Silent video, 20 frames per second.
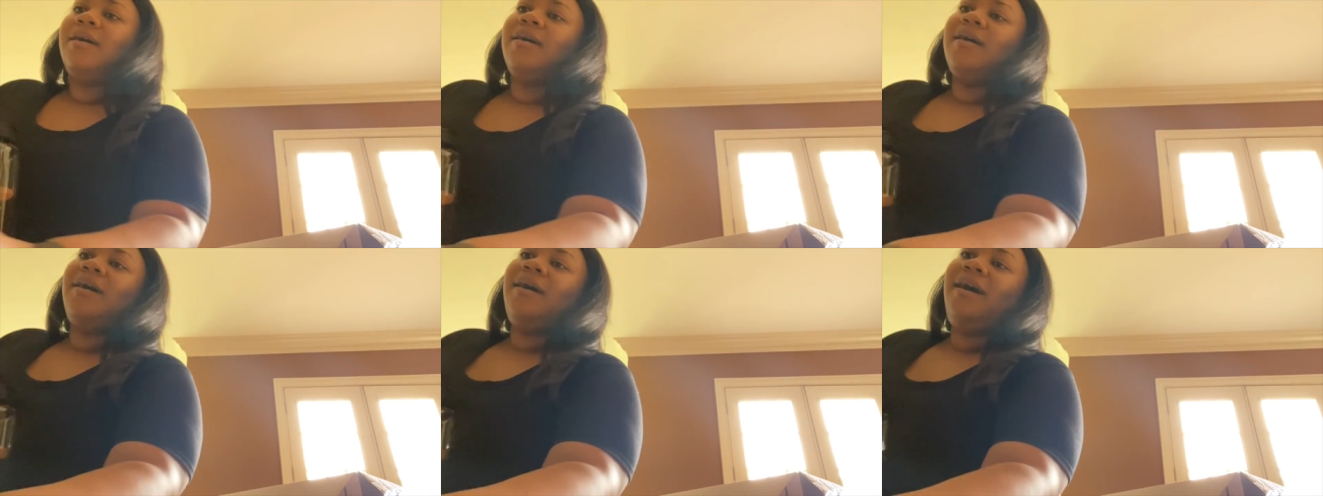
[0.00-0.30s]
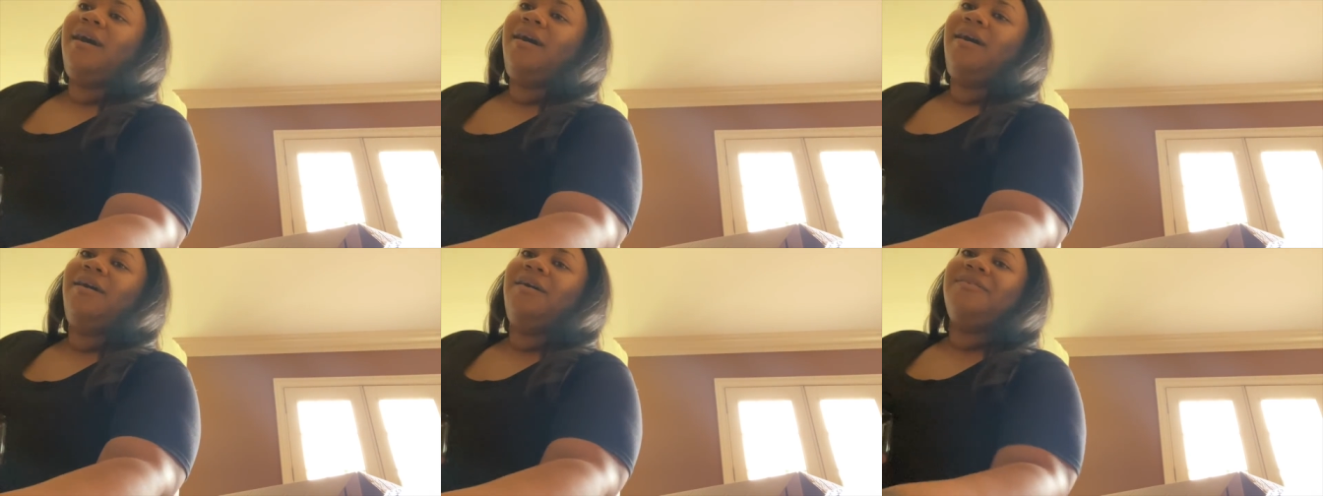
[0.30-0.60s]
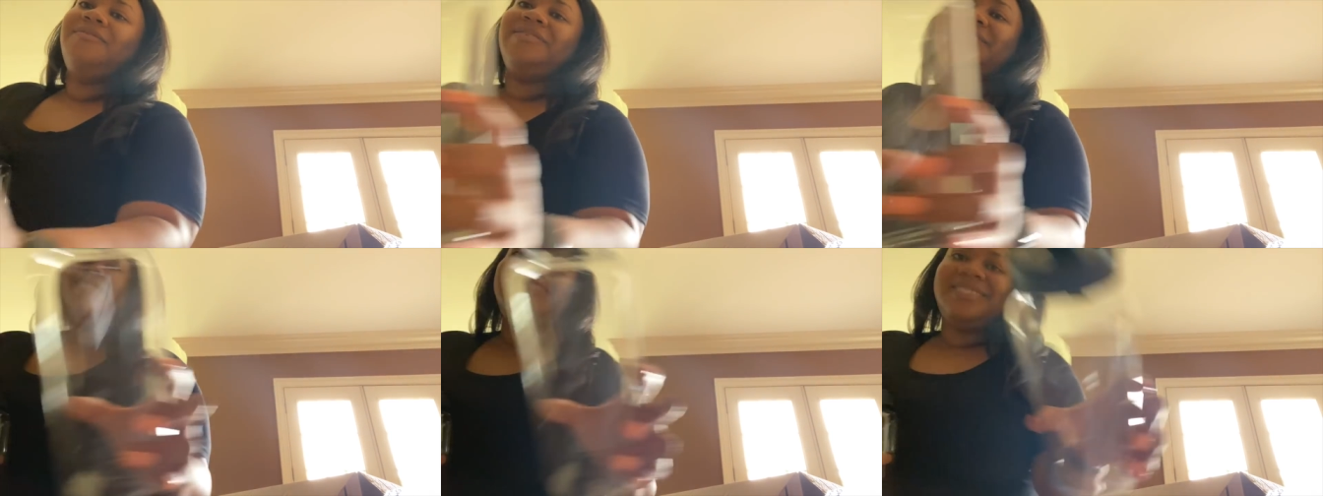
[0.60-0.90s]

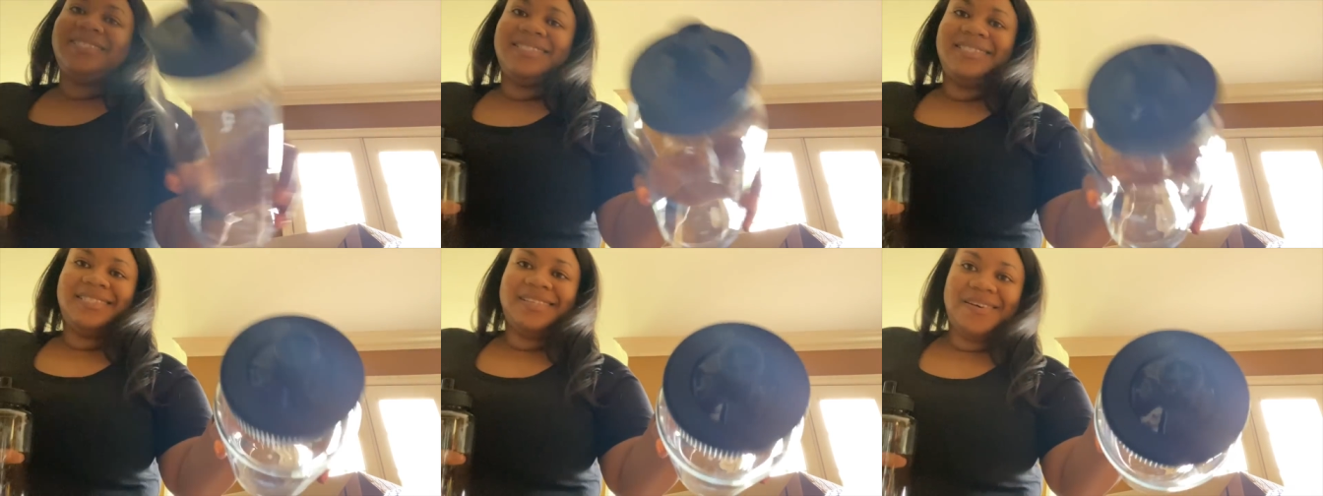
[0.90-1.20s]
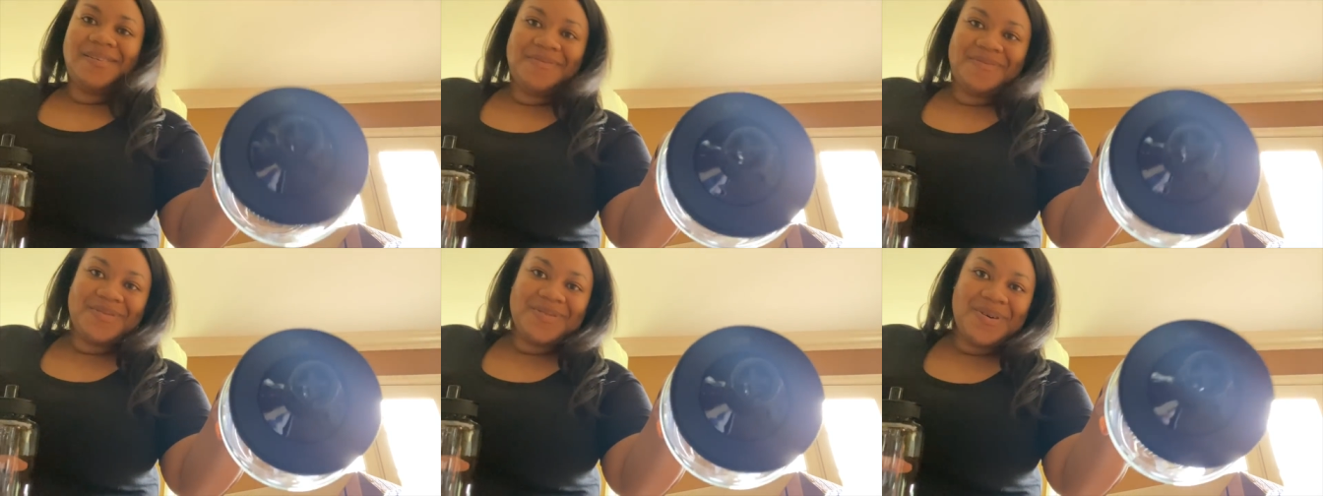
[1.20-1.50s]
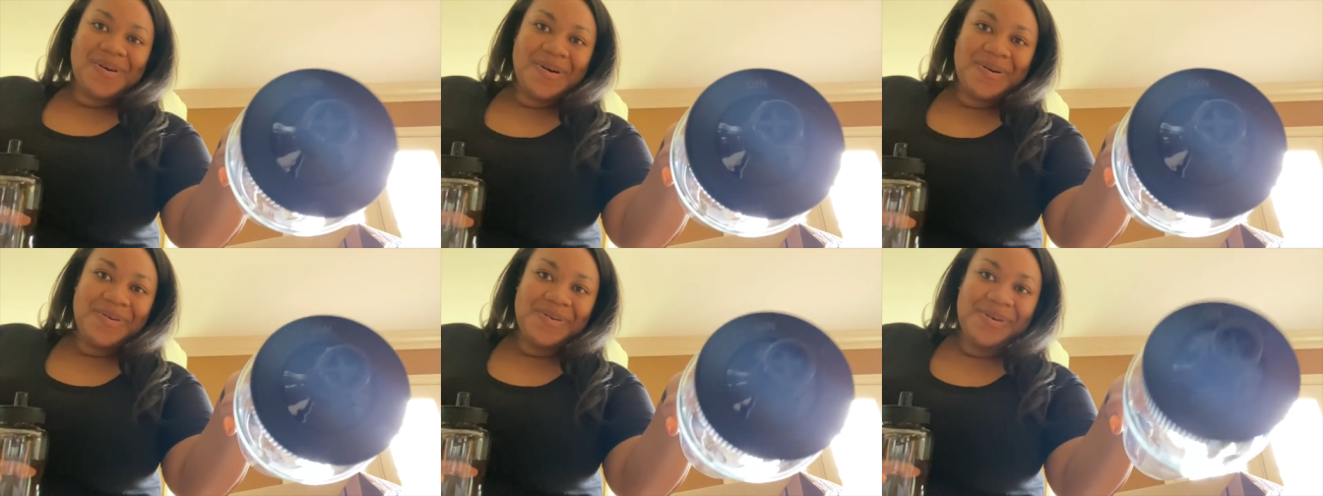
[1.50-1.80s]
Oh, this is so
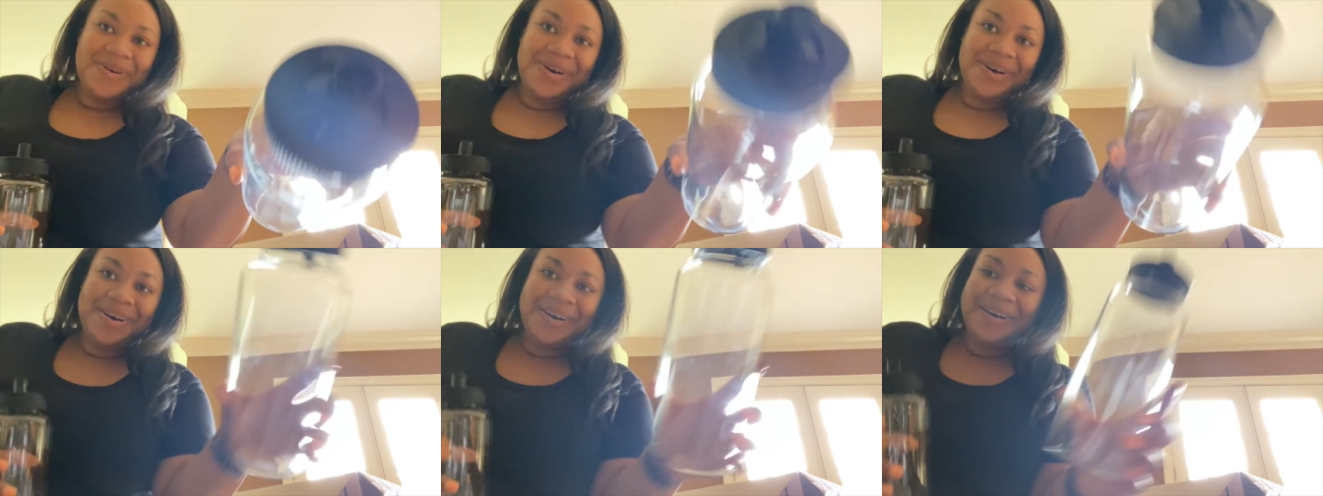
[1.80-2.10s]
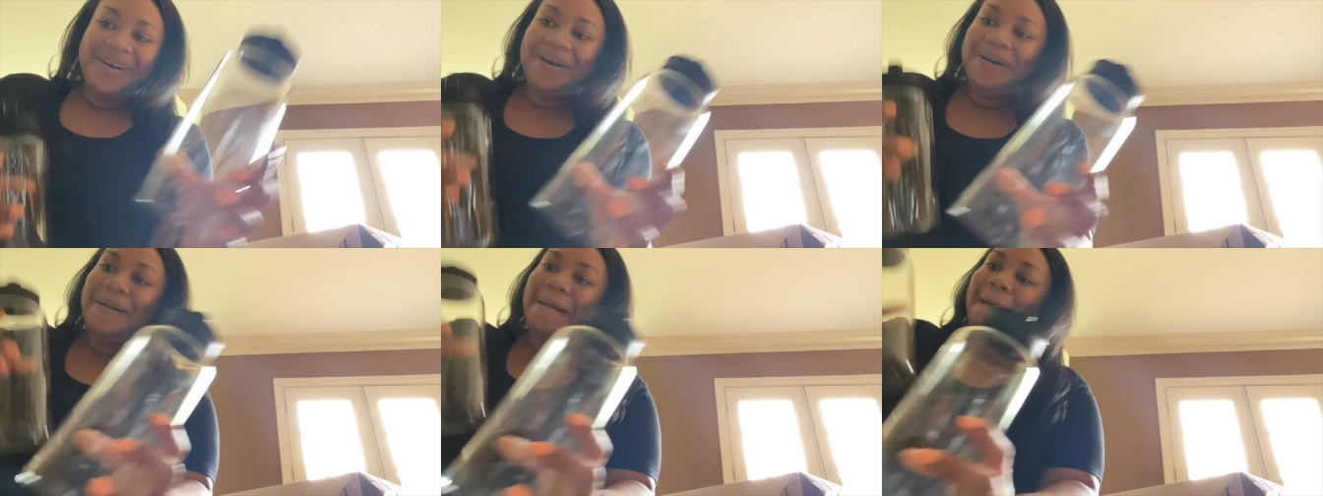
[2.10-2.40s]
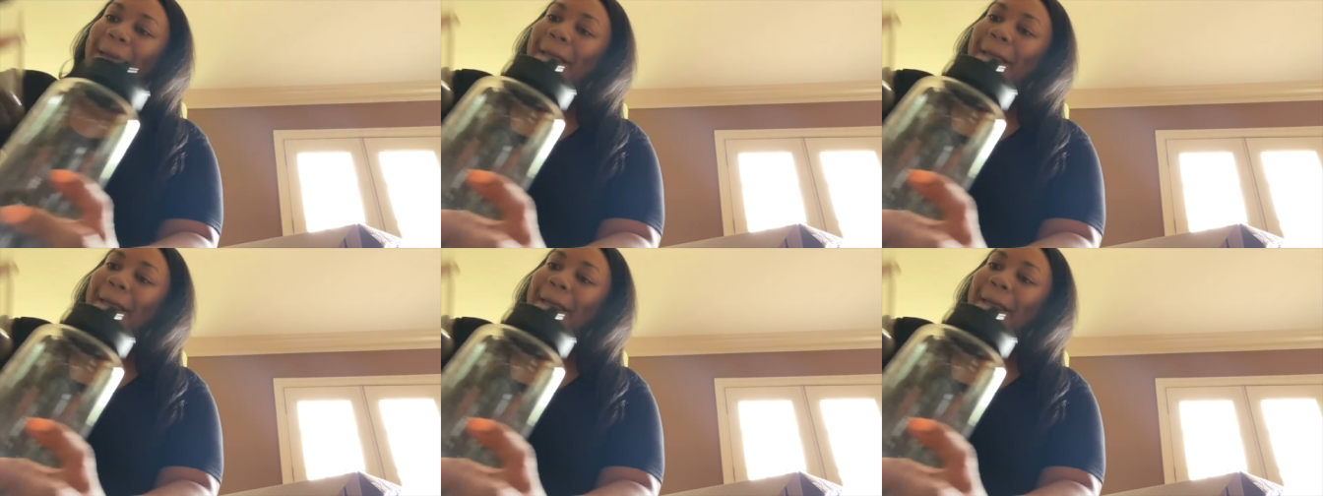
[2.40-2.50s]
cool.